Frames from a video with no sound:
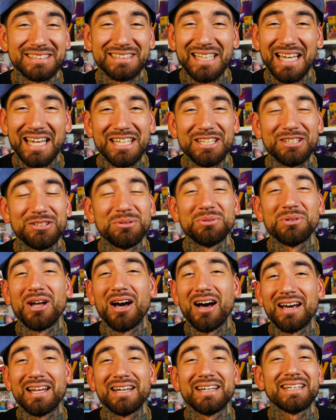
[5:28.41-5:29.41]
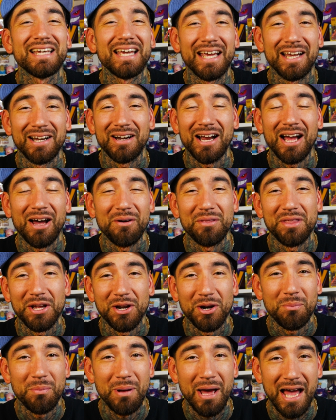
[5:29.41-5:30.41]
they do not care how they
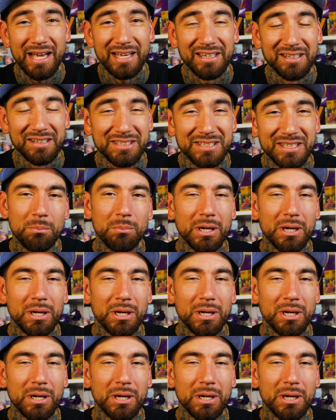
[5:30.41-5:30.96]
are packaged.